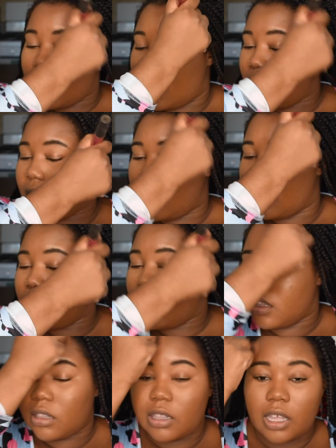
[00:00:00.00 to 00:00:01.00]
and
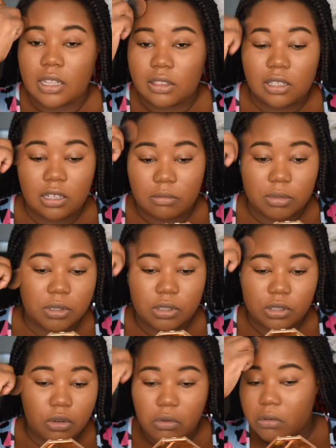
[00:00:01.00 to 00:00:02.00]
that thing
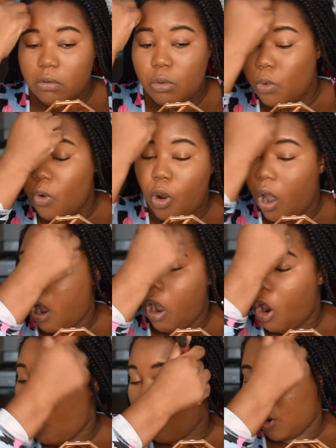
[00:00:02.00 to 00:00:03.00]
was so
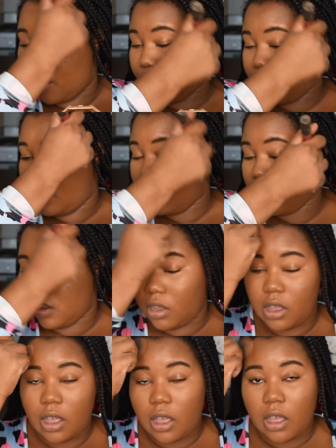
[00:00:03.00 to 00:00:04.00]
hard.
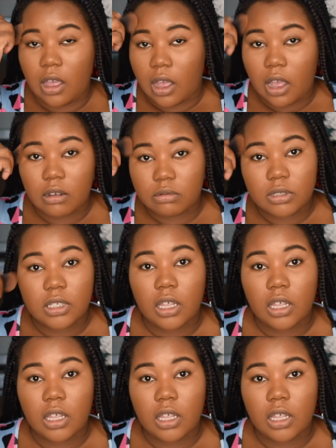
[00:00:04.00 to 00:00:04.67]
I was